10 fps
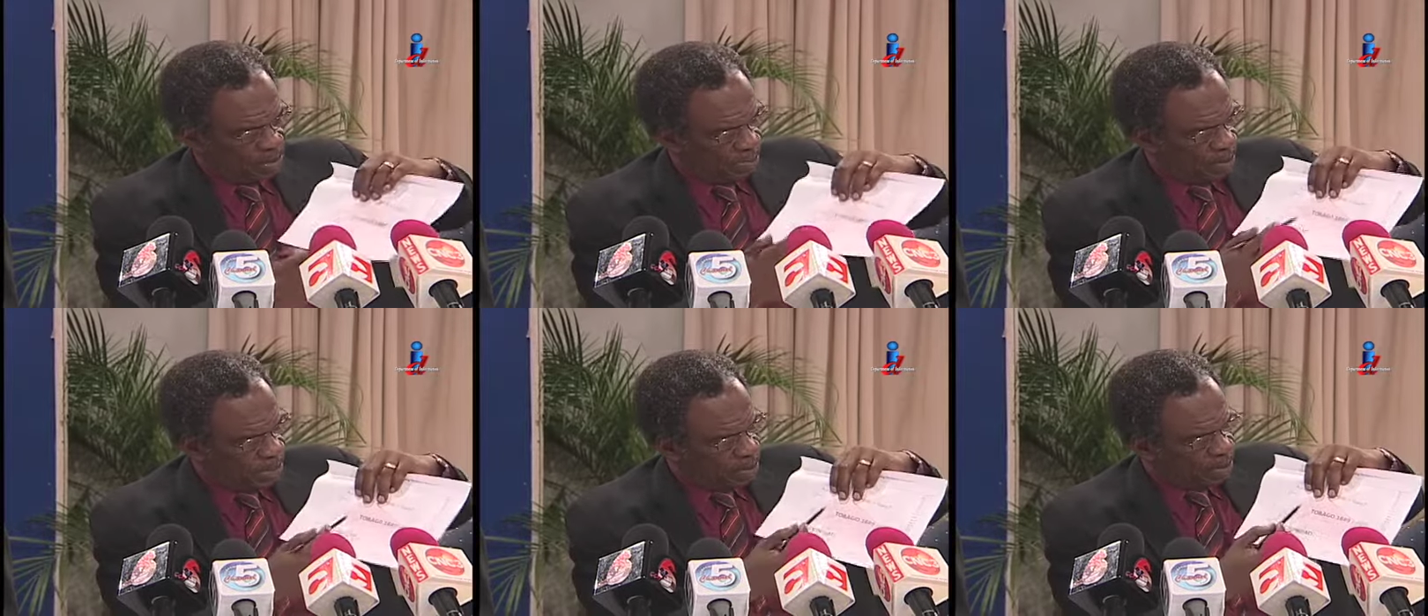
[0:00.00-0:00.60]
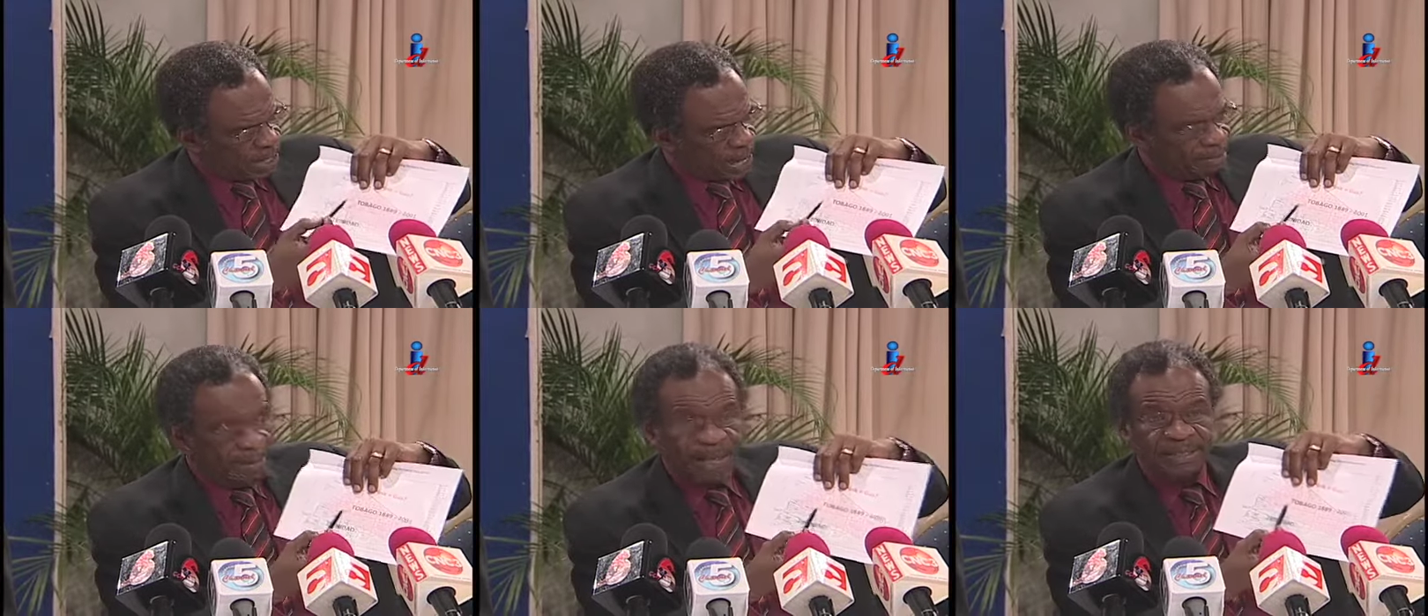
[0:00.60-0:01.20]
Tobago's
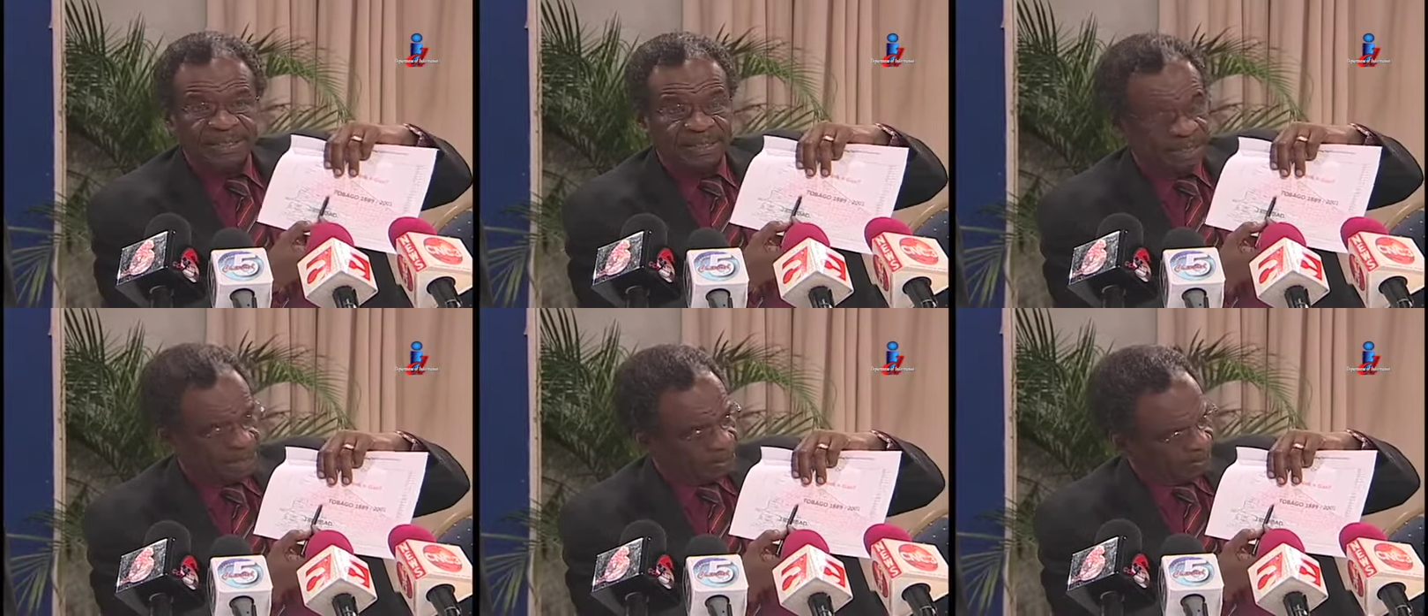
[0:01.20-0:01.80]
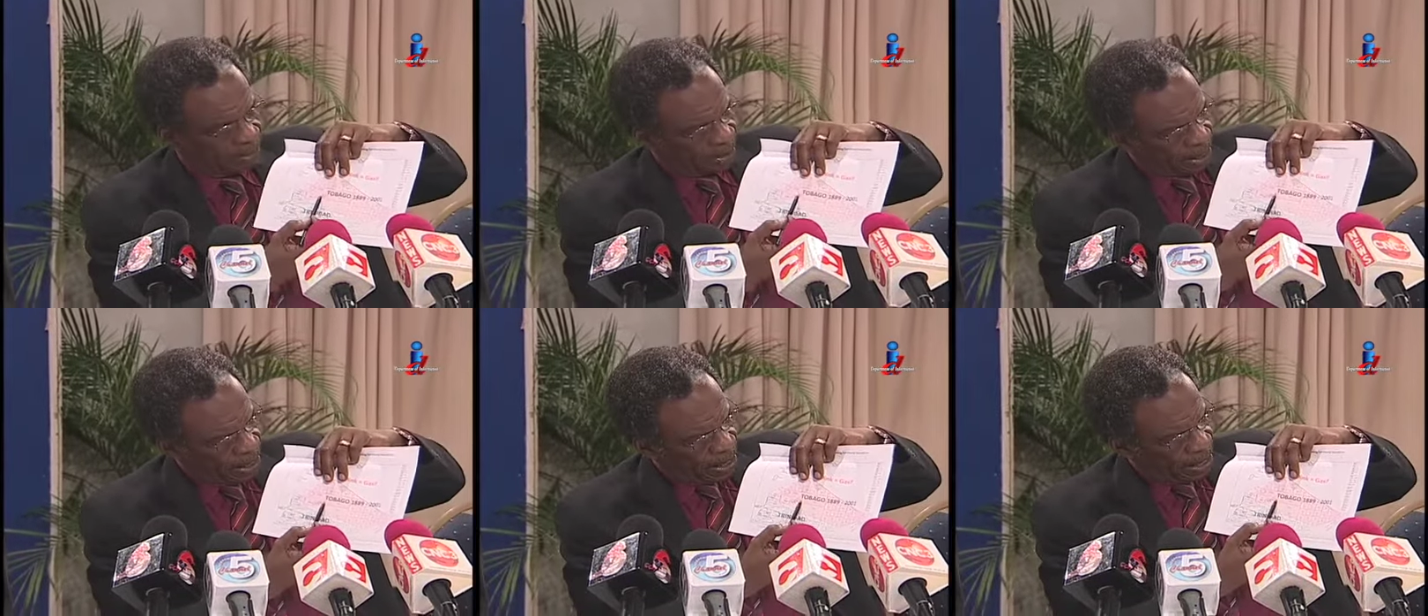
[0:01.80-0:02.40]
landmass,
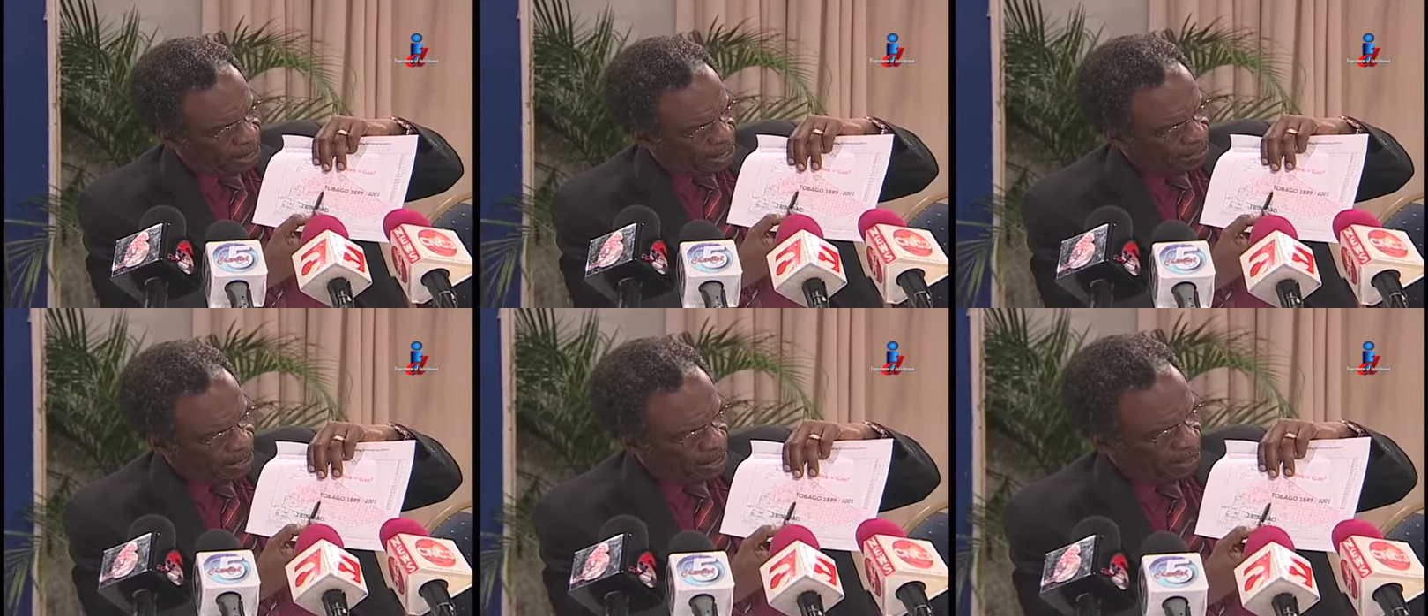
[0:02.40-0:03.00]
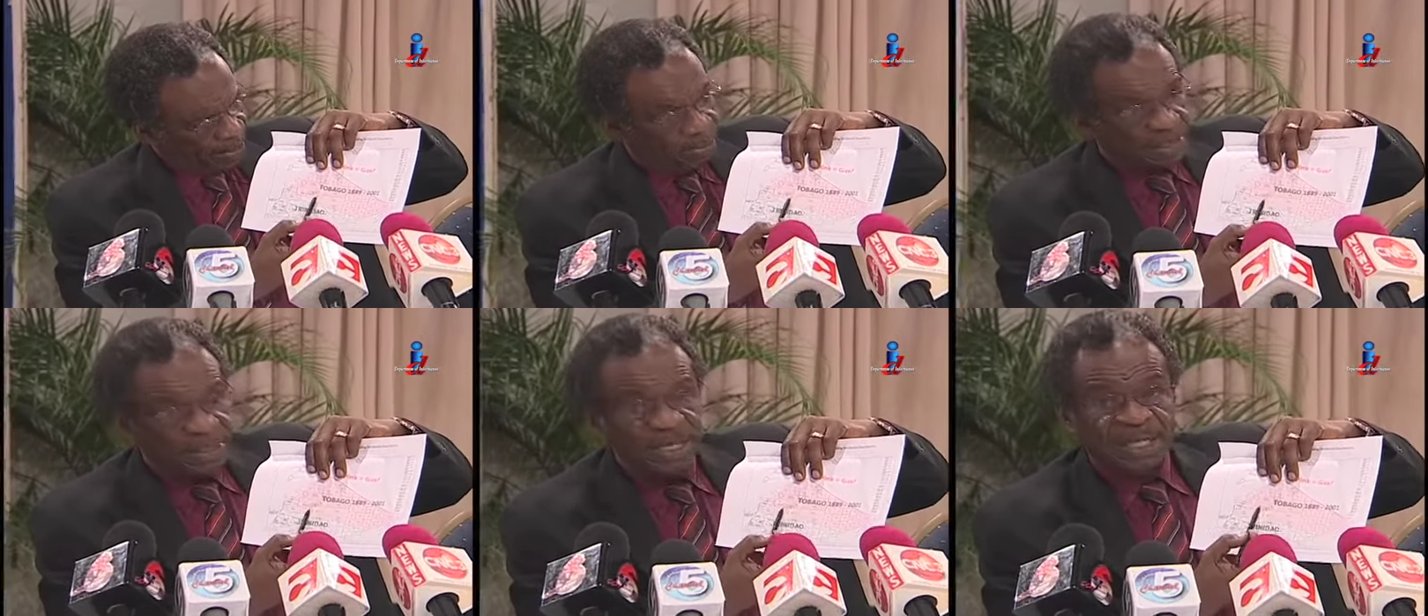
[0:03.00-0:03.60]
and then
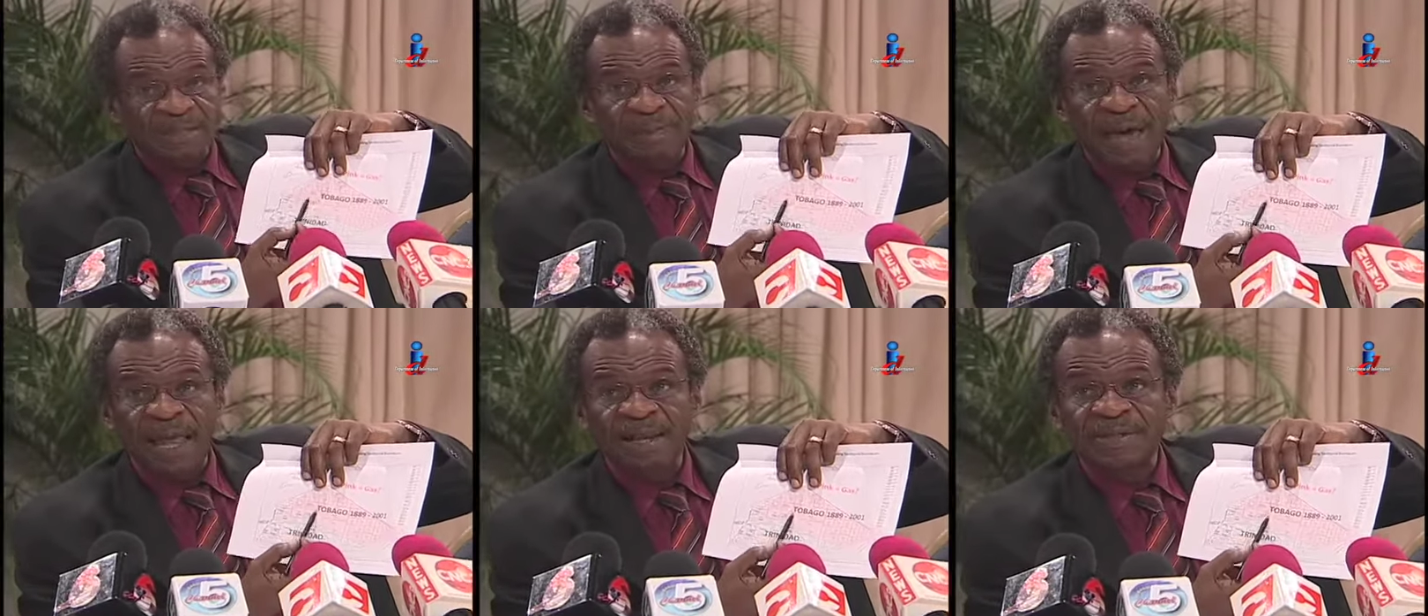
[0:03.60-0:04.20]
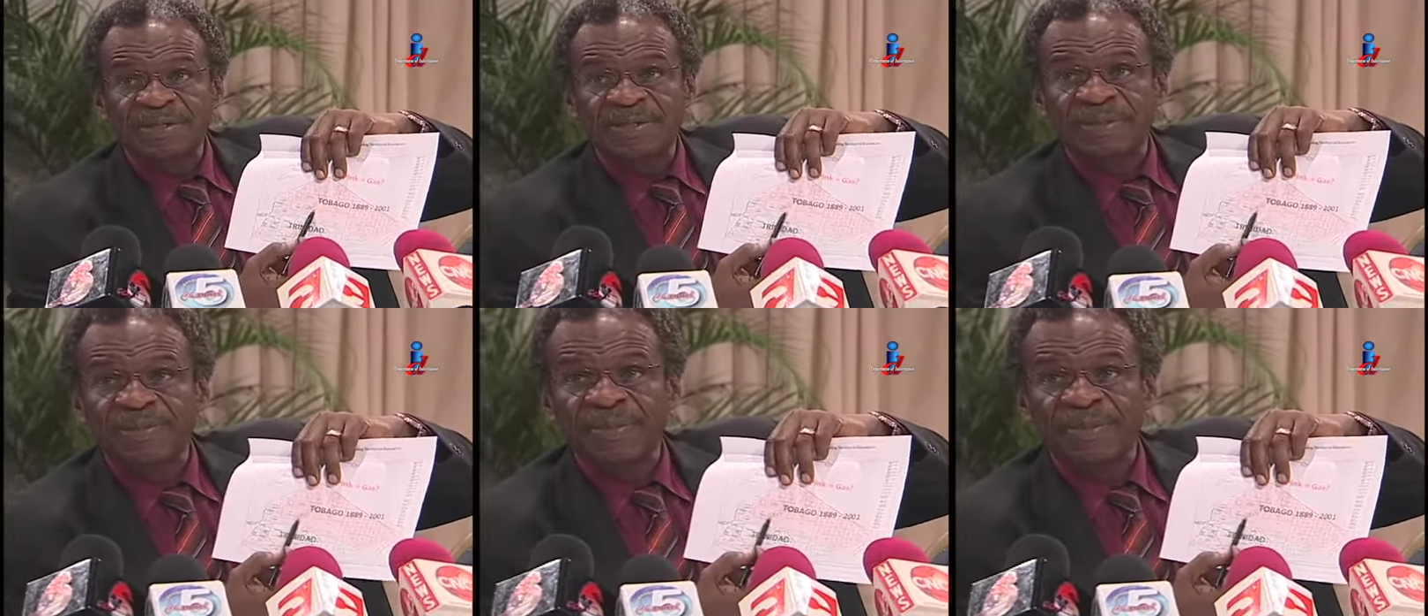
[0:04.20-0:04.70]
the 6 miles